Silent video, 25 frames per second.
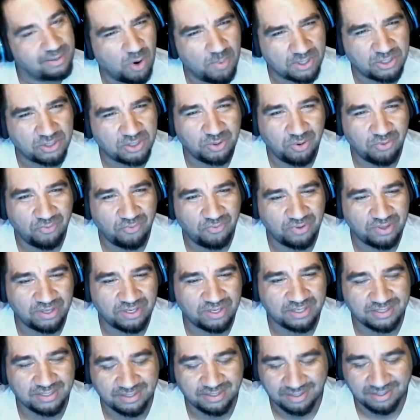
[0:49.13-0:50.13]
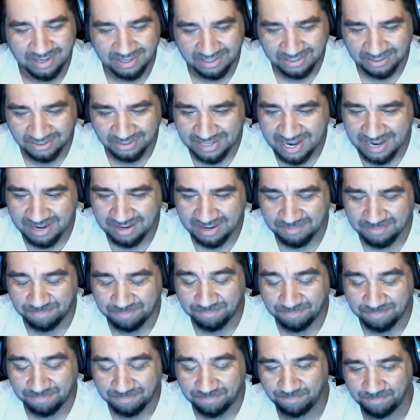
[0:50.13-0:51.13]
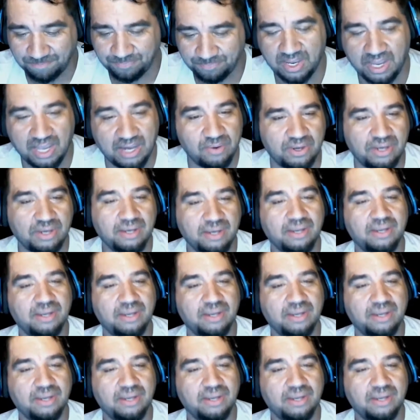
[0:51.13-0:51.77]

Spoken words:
should go for this. I should tag him. Anyway.